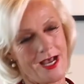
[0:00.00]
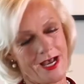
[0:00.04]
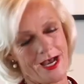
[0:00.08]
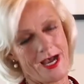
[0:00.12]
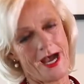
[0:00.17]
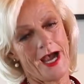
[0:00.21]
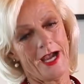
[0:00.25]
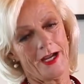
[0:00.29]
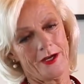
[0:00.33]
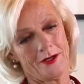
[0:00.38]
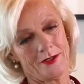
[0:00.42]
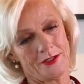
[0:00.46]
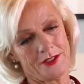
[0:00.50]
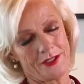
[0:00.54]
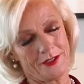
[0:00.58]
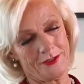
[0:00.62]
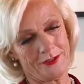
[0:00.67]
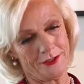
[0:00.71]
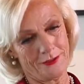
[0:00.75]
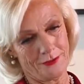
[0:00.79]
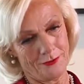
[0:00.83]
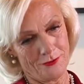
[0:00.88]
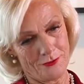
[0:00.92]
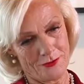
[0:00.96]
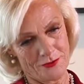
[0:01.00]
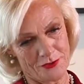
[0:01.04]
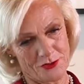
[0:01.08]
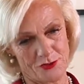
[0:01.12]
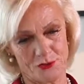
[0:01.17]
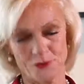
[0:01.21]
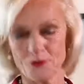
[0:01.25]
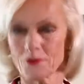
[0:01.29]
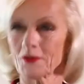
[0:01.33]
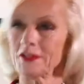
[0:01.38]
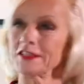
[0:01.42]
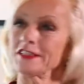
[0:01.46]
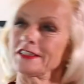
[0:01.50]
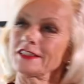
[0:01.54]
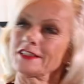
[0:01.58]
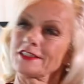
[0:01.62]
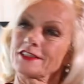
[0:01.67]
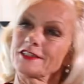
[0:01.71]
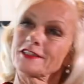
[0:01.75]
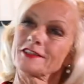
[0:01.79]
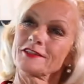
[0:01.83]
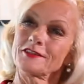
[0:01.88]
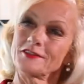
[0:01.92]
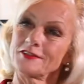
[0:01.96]
I could tell you long
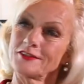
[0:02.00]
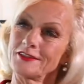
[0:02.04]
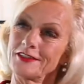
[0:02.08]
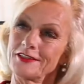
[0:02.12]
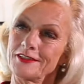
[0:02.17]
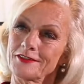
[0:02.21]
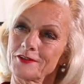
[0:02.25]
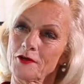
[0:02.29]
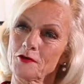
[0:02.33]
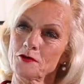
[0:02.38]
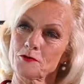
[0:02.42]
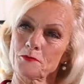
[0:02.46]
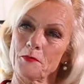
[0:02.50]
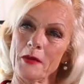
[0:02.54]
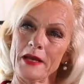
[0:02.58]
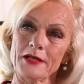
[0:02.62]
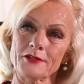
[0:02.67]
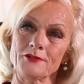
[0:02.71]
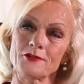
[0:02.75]
stories. It goes back